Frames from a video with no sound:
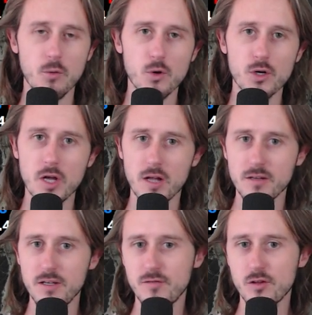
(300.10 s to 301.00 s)
and we're not
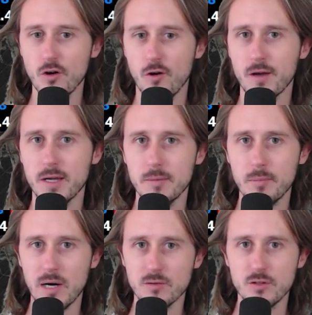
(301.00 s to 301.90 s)
even talking
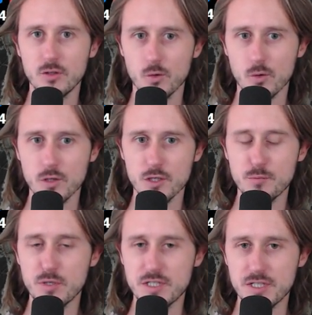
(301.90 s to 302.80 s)
about your
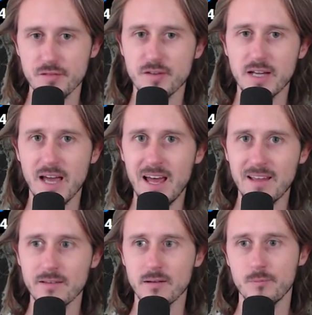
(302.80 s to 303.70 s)
specific
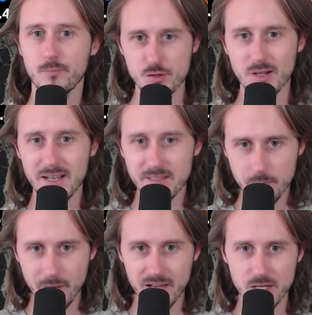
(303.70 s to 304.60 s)
hand. So let's
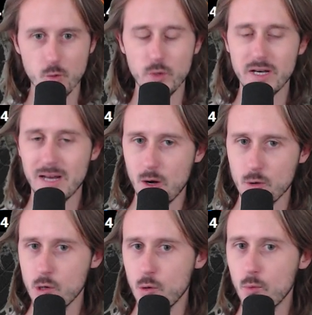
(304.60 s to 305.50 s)
imagine we now
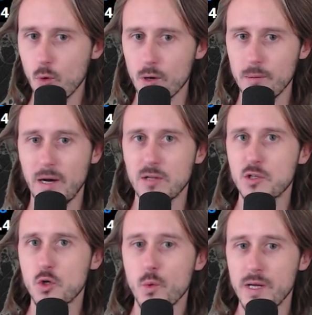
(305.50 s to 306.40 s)
know more
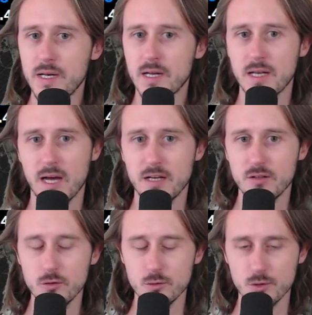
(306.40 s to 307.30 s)
about Queen 9
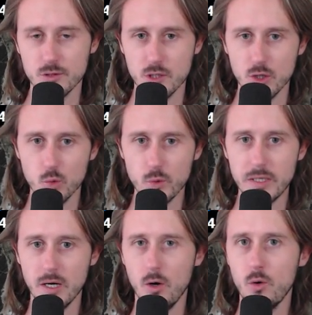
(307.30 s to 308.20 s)
deuce. We
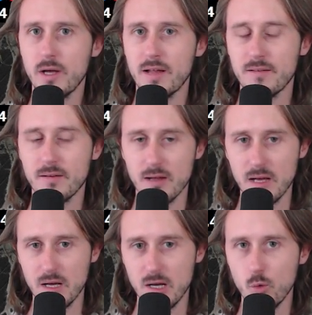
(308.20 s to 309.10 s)
know that
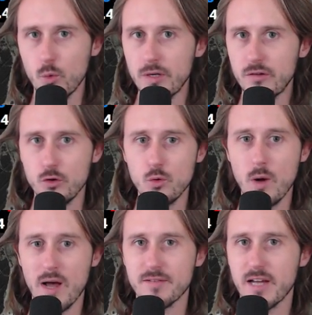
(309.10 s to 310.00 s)
we do
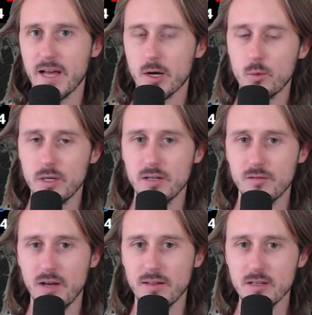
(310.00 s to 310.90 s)
have an equity
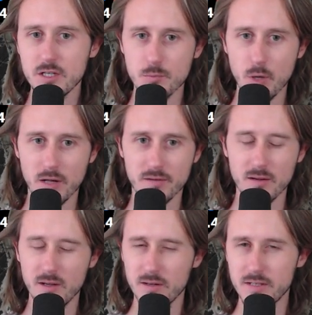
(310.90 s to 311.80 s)
advantage, but
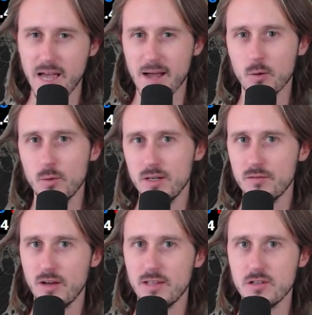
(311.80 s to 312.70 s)
the equity
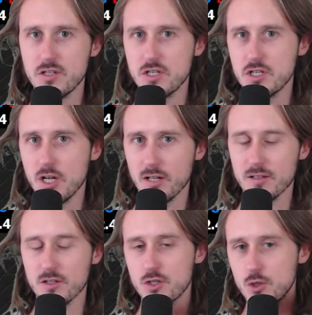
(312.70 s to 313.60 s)
advantage is
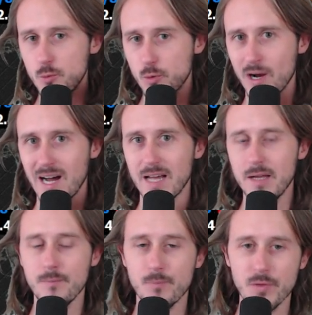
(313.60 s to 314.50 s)
not super high.